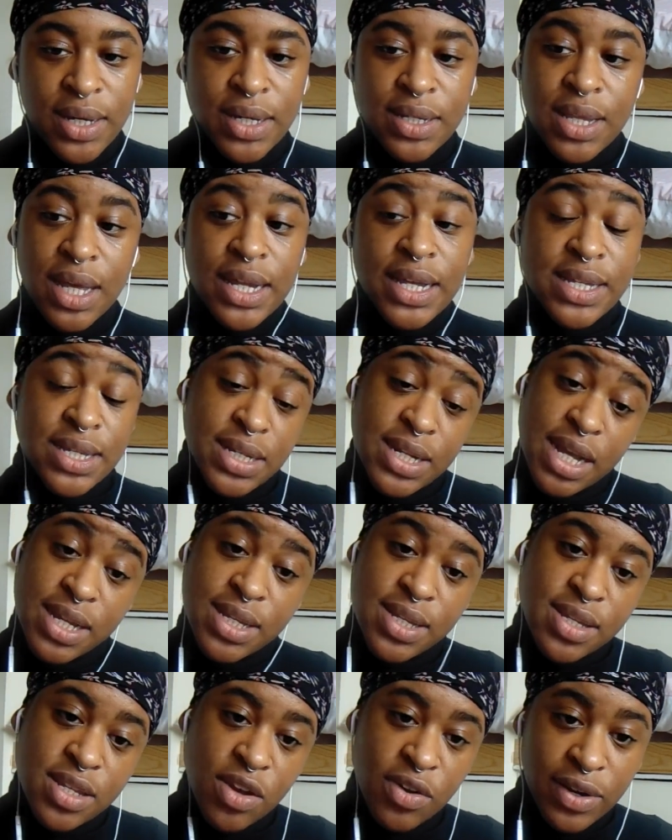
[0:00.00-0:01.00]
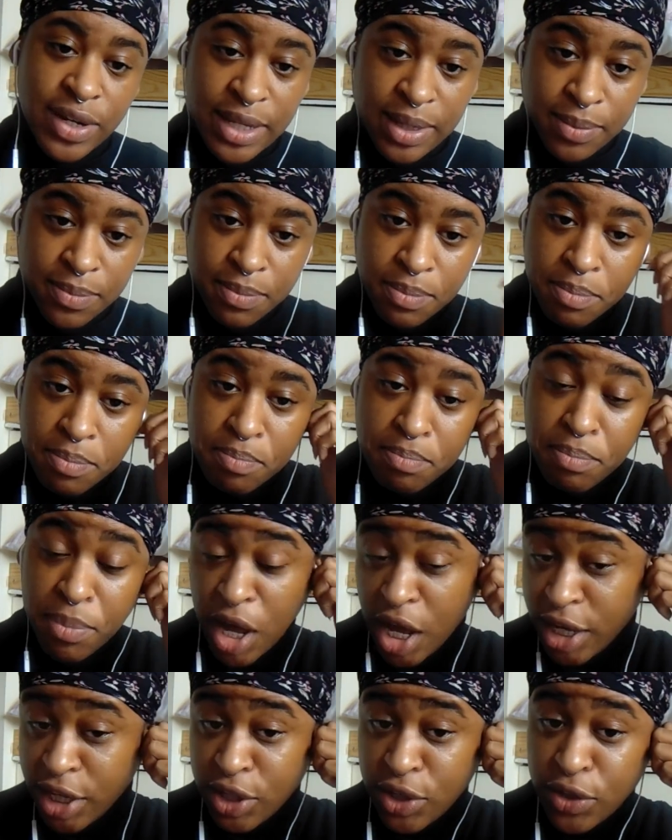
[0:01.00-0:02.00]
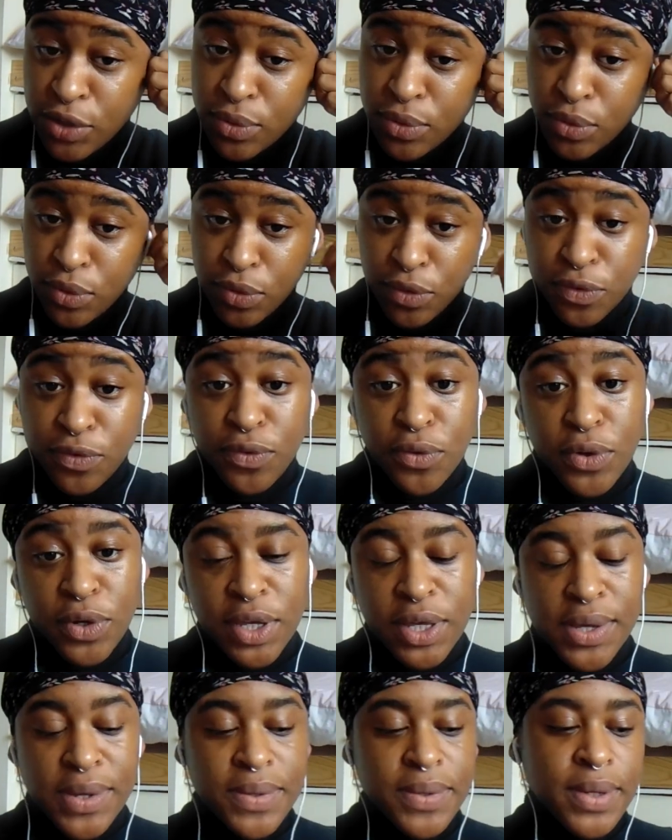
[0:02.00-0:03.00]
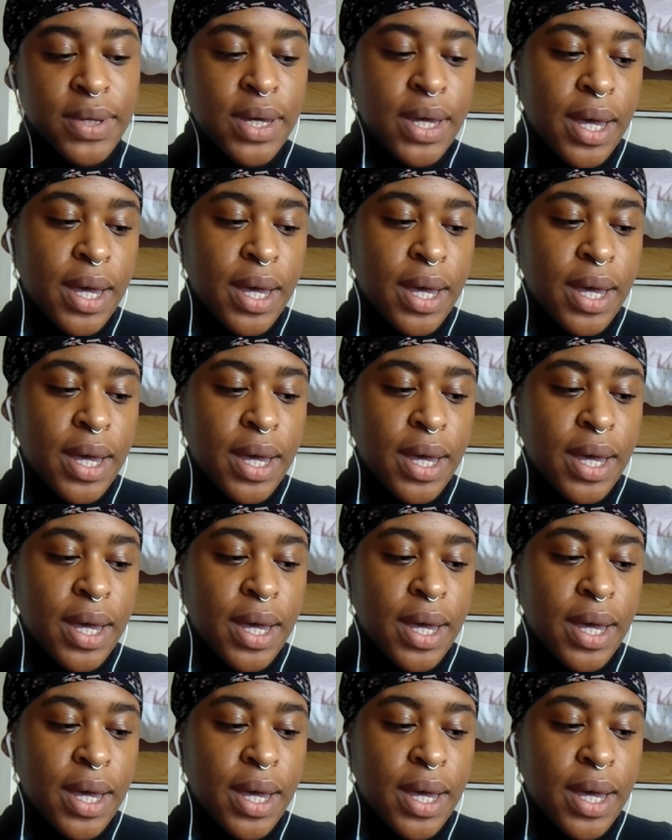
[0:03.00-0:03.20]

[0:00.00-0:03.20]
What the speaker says: that isn't necessarily by you or for you,